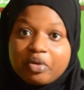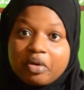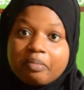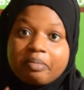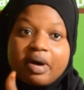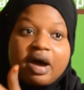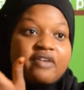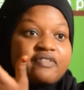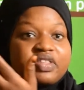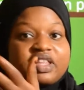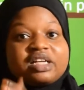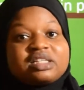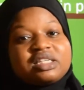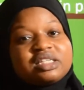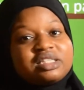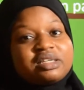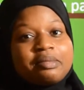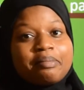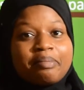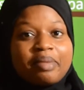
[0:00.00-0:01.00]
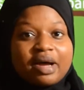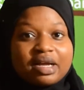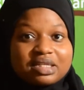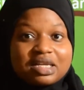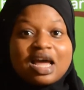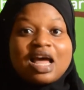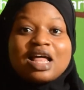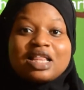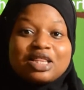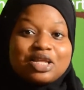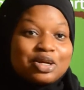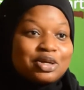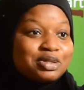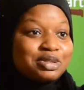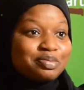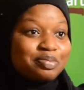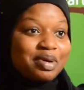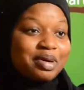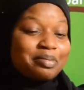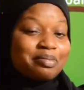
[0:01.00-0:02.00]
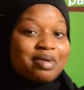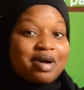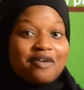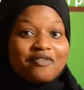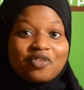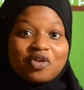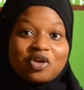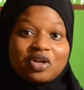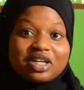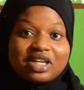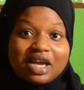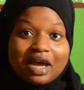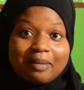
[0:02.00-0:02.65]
bath their certain parts. They don't bath all their